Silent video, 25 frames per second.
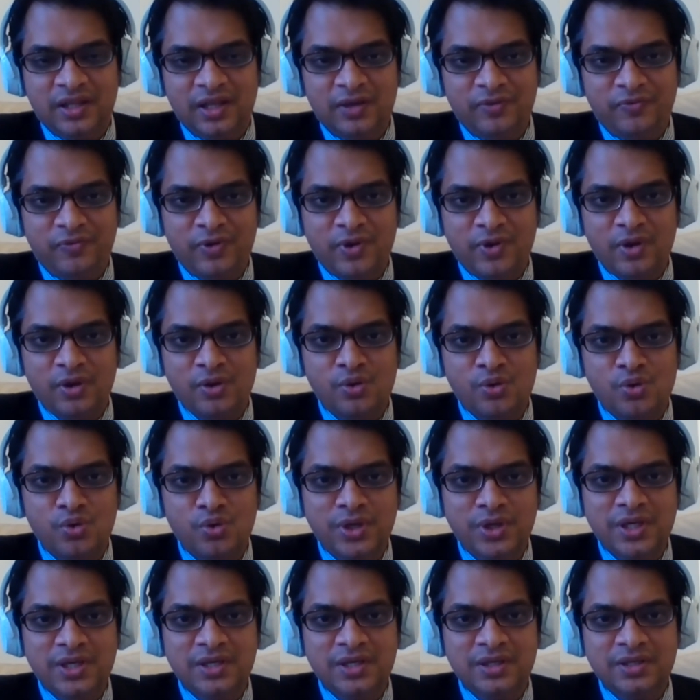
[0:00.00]
If you are
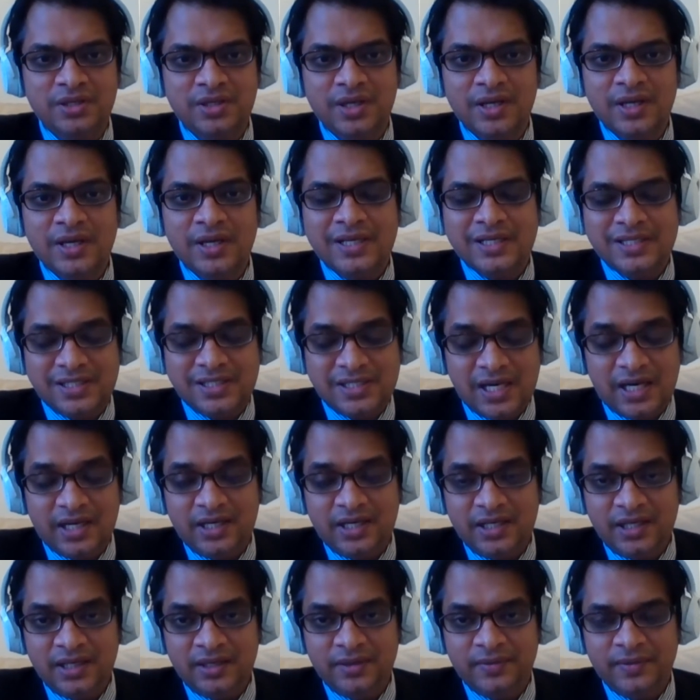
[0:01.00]
good in
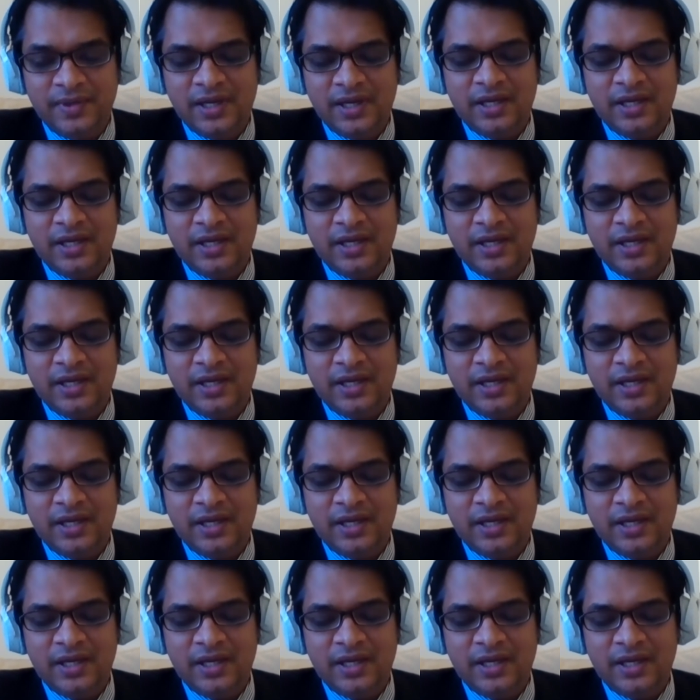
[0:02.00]
study,